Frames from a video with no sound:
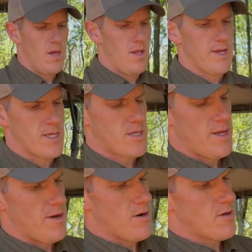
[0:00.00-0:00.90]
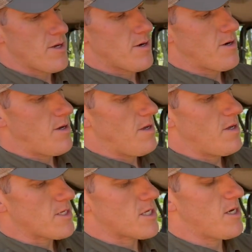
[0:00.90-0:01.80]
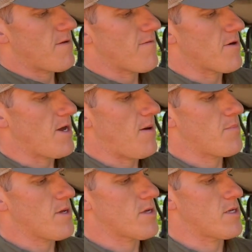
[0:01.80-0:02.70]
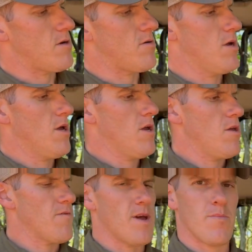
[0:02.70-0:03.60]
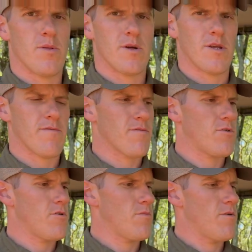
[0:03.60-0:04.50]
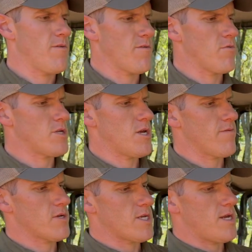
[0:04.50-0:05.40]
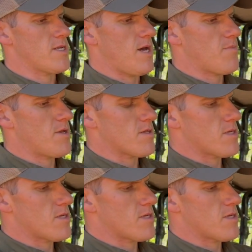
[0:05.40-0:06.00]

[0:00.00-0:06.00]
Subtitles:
Like I stated earlier, it's cut for an optic, so you've got plenty of room for whichever size optic.